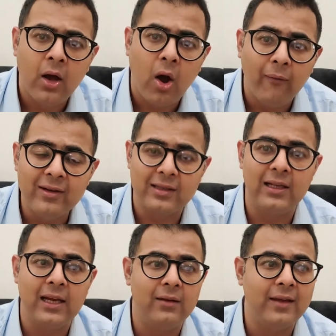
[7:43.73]

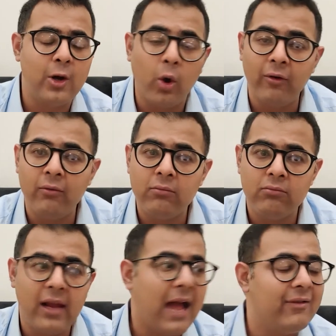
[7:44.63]
obviously
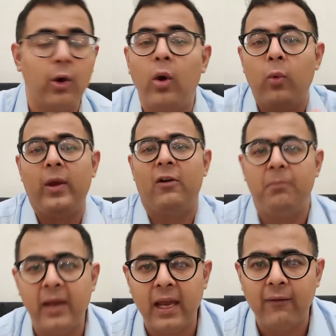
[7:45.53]
they have their own way of
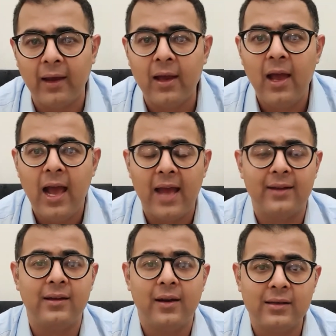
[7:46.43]
behaving, and
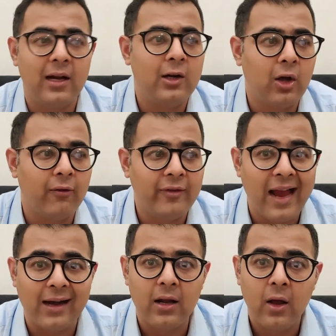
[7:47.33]
as a result of
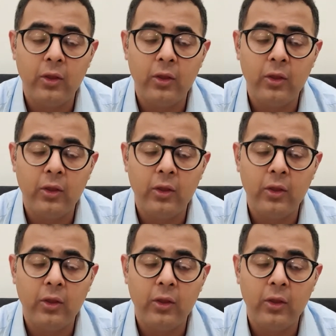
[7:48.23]
that,